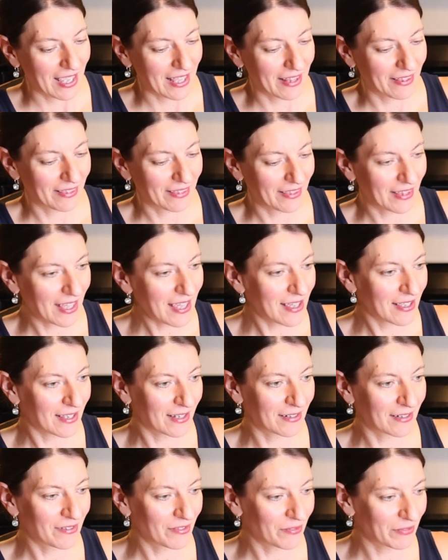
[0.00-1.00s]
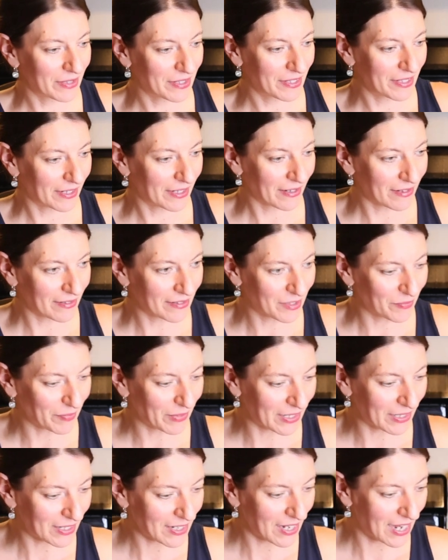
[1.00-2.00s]
And then, once they're all
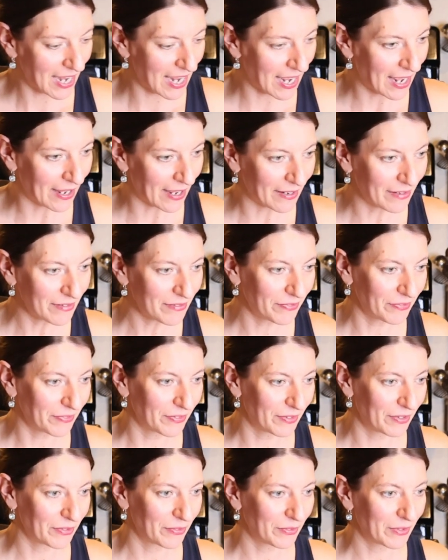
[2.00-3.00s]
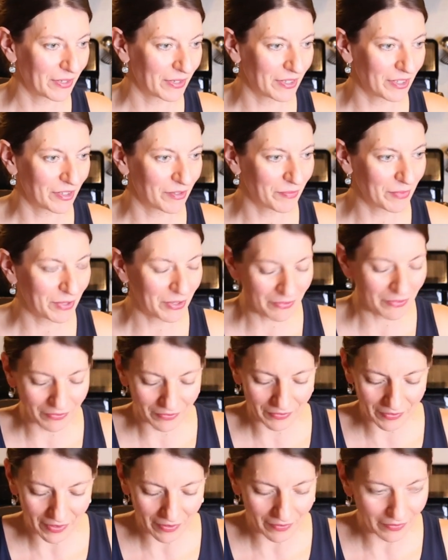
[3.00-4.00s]
split in half, we're going to
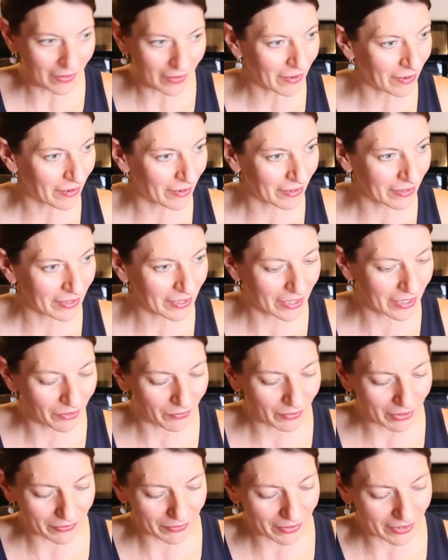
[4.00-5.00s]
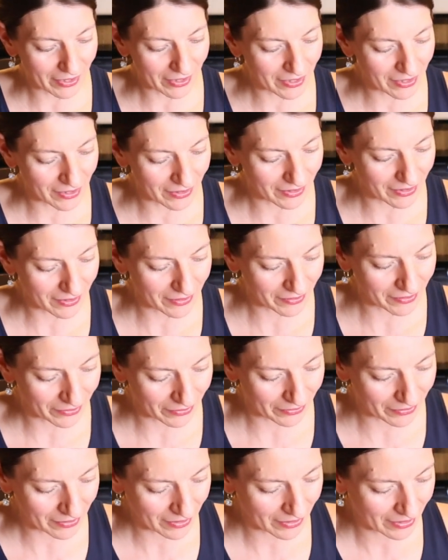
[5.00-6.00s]
move along. And what we're going to
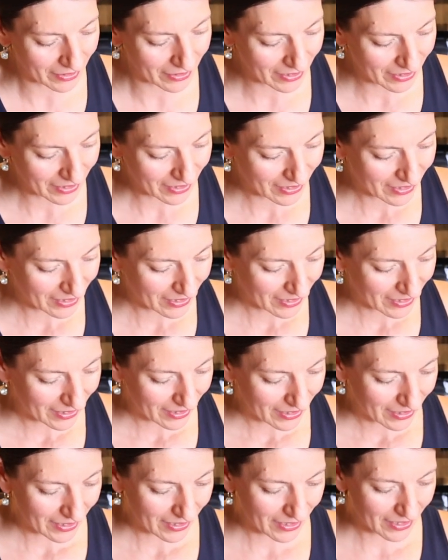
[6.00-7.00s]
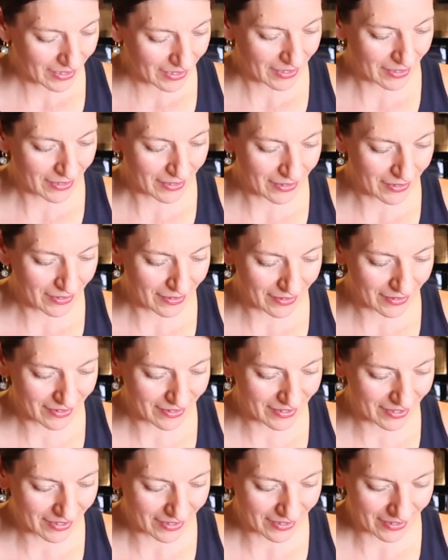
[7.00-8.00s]
do
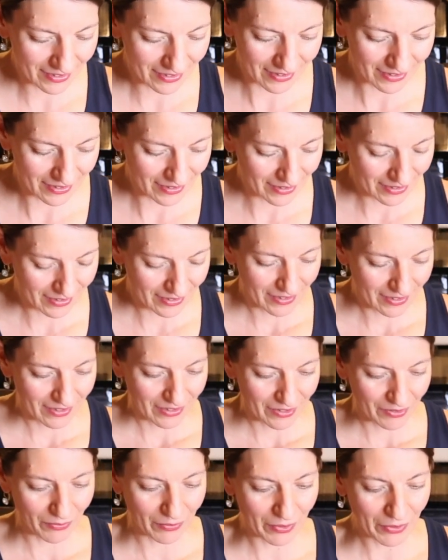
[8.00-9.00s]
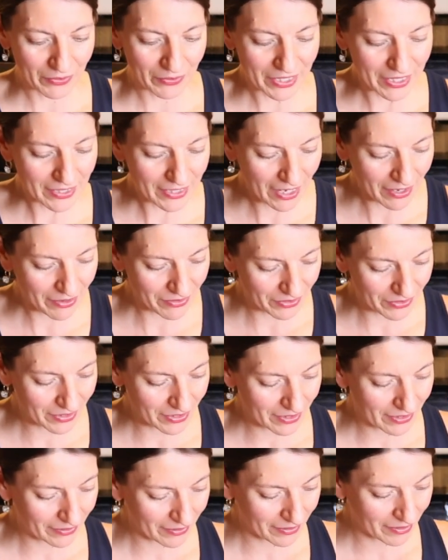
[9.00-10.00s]
is roll these out
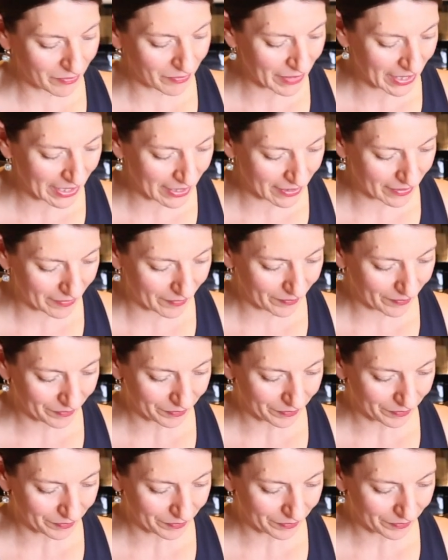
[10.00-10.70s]
just a little bit.